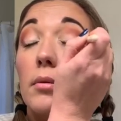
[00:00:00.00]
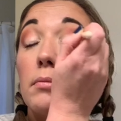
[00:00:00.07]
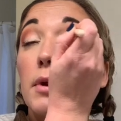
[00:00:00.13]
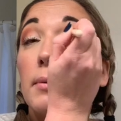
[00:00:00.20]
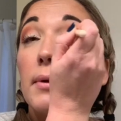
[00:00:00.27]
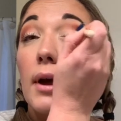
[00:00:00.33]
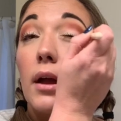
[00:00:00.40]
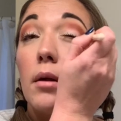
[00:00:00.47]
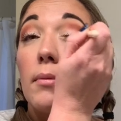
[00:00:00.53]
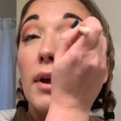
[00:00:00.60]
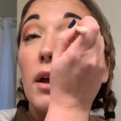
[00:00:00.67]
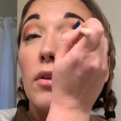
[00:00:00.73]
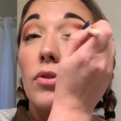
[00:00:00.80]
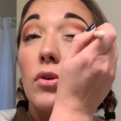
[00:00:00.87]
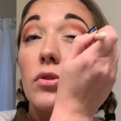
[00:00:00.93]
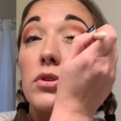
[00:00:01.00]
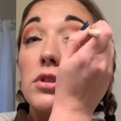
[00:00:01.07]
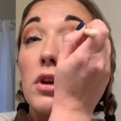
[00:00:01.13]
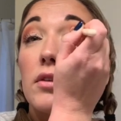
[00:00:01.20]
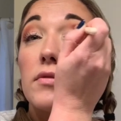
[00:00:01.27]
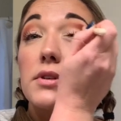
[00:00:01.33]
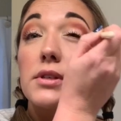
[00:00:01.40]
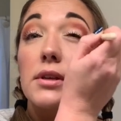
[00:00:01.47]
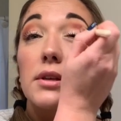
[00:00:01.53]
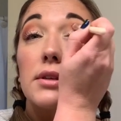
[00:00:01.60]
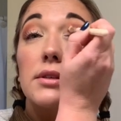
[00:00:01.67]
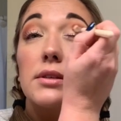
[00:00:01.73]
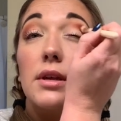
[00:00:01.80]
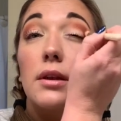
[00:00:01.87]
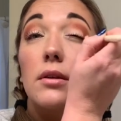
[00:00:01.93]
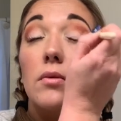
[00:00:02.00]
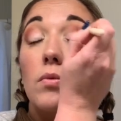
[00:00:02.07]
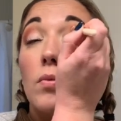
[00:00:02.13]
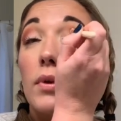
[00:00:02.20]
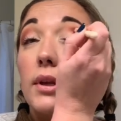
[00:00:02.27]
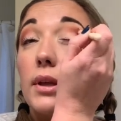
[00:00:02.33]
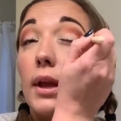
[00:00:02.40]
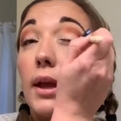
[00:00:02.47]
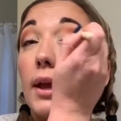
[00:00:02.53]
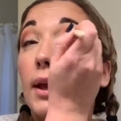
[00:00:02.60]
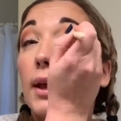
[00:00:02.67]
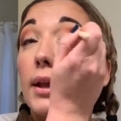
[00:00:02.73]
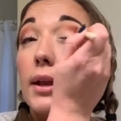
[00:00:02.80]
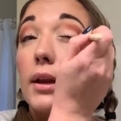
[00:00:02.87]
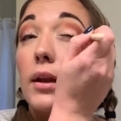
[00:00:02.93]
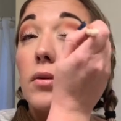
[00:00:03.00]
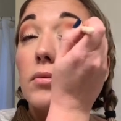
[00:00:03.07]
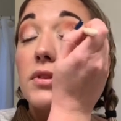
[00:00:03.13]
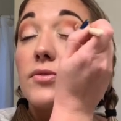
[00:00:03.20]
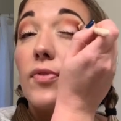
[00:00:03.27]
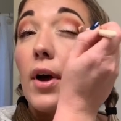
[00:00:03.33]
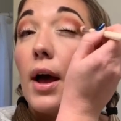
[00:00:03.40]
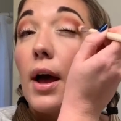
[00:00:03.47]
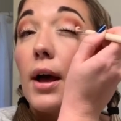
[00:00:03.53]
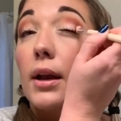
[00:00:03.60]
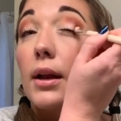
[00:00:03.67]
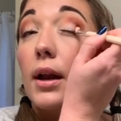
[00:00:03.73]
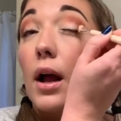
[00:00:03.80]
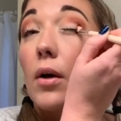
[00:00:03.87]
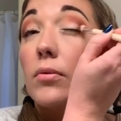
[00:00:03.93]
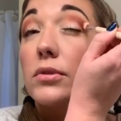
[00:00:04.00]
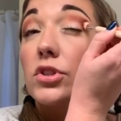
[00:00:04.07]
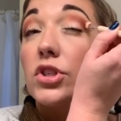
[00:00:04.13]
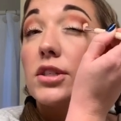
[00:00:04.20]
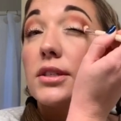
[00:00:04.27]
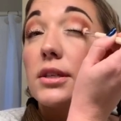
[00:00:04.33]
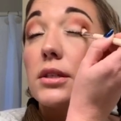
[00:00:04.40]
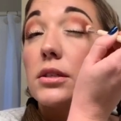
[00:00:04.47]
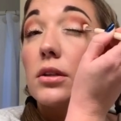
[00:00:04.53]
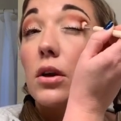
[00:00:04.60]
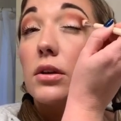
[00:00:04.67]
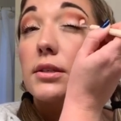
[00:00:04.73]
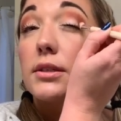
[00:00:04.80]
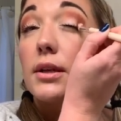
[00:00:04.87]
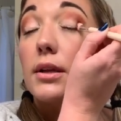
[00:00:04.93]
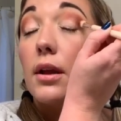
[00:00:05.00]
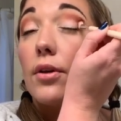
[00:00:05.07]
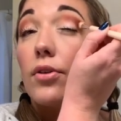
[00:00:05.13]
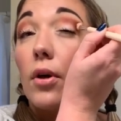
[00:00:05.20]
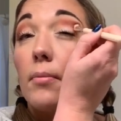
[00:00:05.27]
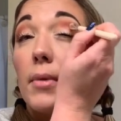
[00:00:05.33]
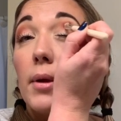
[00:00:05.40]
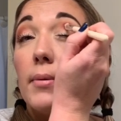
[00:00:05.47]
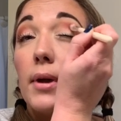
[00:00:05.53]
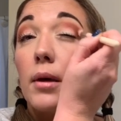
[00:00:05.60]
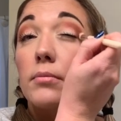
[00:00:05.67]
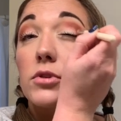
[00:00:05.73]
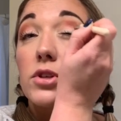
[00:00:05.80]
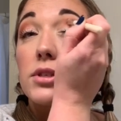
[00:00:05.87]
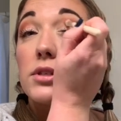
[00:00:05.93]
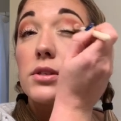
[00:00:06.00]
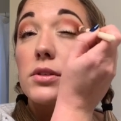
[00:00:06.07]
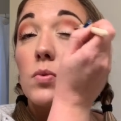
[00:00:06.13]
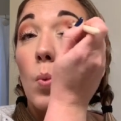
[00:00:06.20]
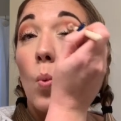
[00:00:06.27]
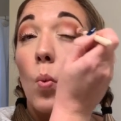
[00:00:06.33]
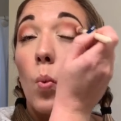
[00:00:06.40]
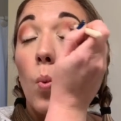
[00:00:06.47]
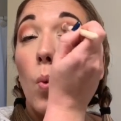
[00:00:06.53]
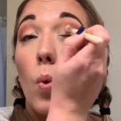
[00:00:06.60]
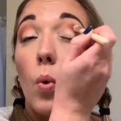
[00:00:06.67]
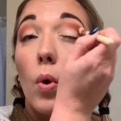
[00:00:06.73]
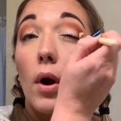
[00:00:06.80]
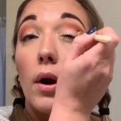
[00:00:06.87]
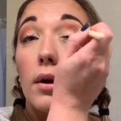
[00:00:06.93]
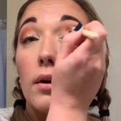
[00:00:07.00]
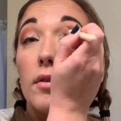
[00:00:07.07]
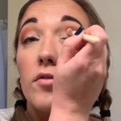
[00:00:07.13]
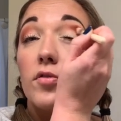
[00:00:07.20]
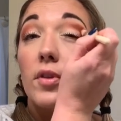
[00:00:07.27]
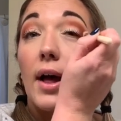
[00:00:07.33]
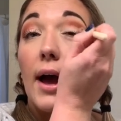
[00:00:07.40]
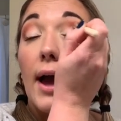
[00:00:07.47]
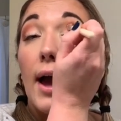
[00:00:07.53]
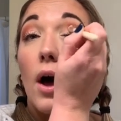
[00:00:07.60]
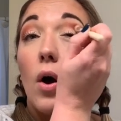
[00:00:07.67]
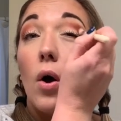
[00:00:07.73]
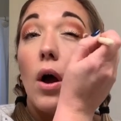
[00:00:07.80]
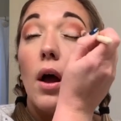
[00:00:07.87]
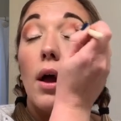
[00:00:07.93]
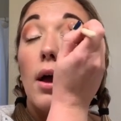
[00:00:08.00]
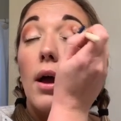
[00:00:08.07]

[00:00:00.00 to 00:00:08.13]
I can make it through the services. And we did, and it was fine. And I was just exhausted. And I thought maybe I'm just worn flat out.